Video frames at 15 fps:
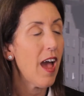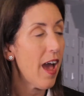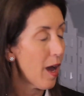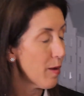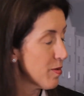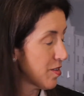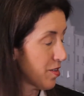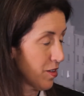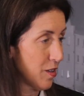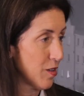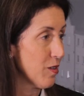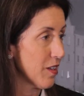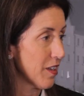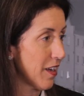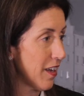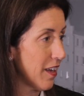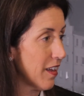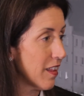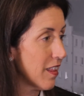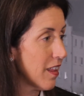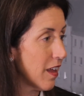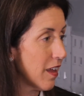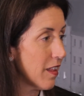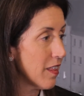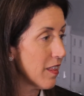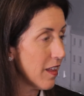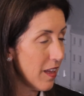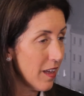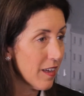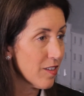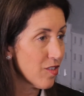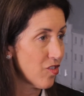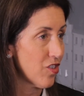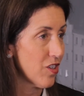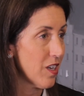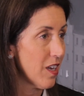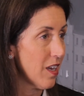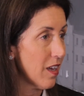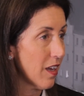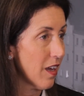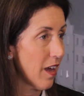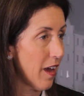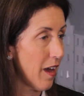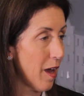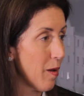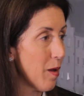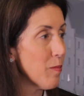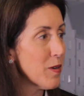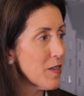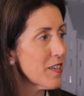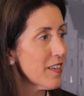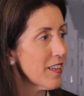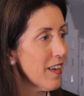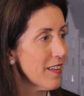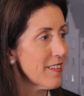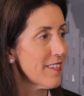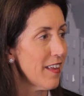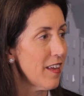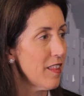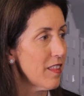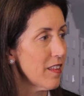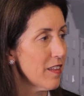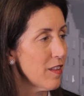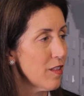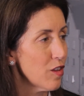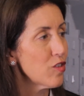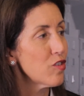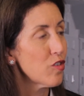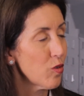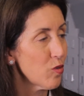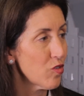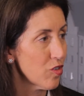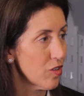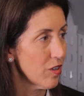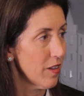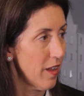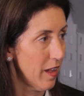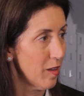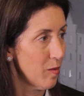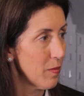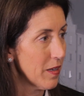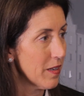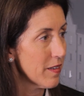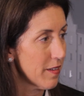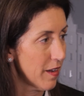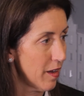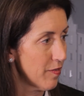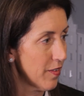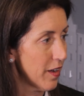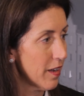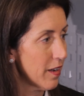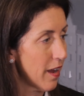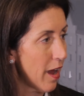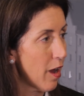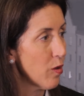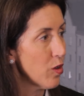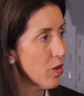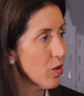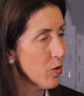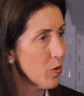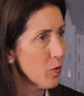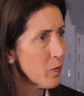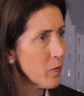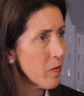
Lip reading: Absolutely. ESG, and particularly I'd say the social element of it, how you